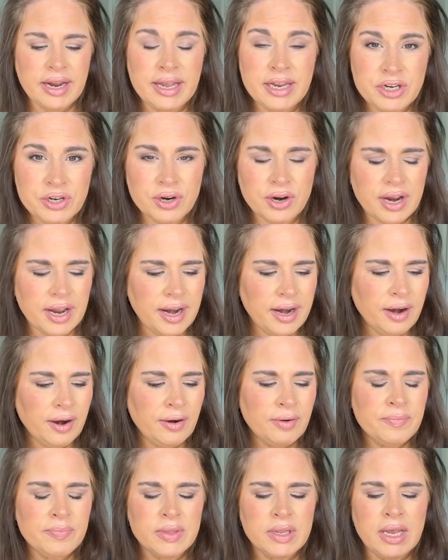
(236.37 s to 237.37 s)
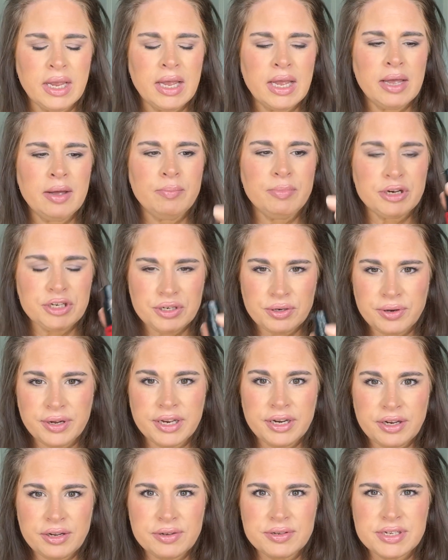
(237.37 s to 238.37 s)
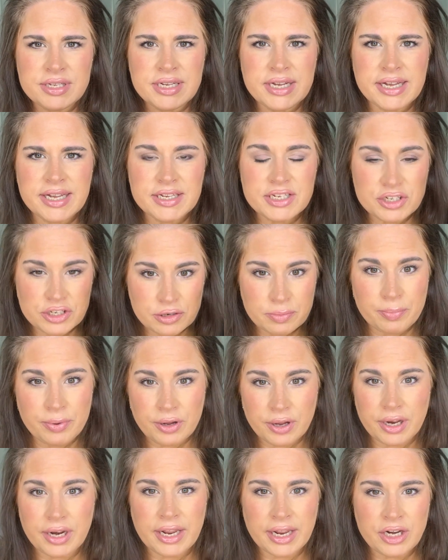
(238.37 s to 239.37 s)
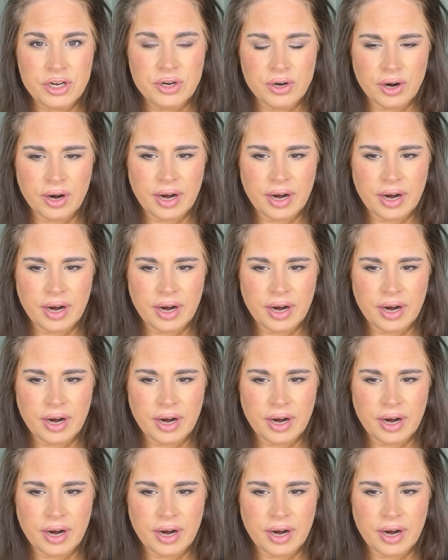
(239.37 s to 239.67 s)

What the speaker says: your hair, but you can use this to put in your